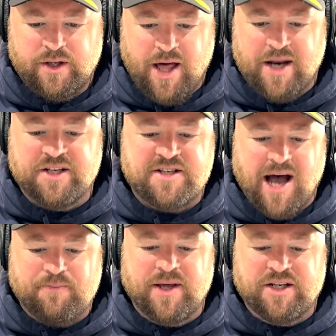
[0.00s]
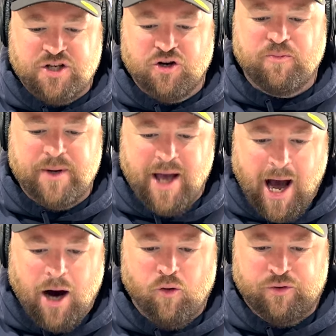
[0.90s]
That is something to
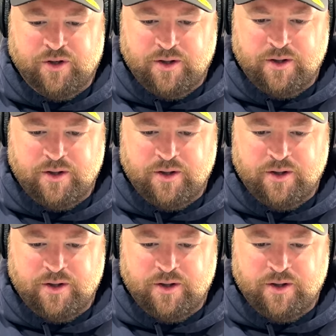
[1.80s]
behold.